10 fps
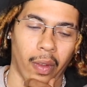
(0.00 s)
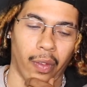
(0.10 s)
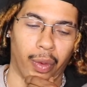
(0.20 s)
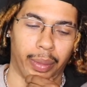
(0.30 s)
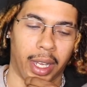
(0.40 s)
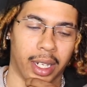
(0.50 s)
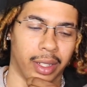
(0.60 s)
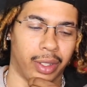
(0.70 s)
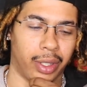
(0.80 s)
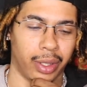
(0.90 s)
from
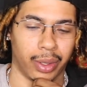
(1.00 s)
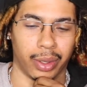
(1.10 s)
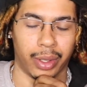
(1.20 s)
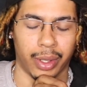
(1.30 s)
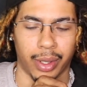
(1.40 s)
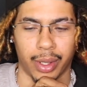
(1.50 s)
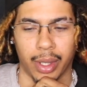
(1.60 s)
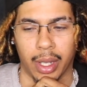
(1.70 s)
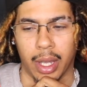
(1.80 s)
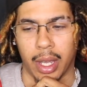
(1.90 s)
Dr. Seuss.
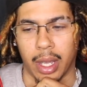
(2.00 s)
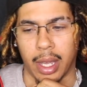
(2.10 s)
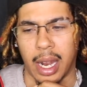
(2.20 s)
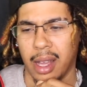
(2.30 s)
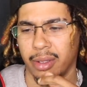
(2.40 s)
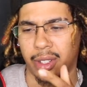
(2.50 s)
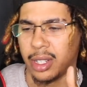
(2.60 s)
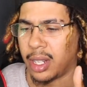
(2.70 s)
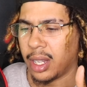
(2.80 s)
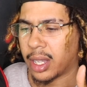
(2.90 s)
And I was
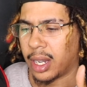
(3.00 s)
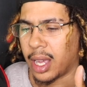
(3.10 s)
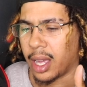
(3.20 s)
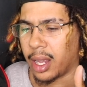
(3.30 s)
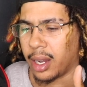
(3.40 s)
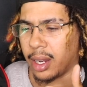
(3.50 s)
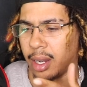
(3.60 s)
just looking at